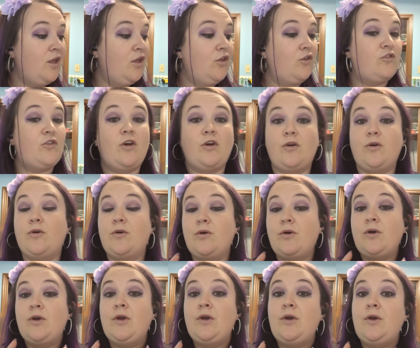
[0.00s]
so
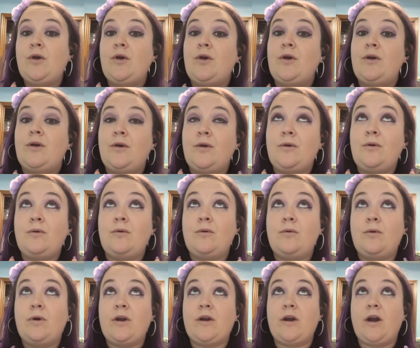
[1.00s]

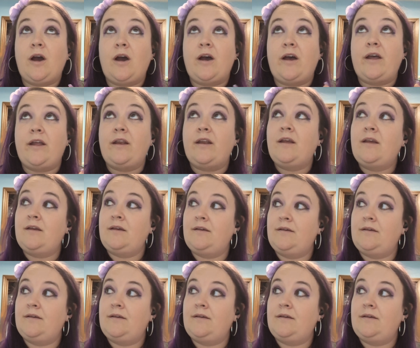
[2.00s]
we're on, I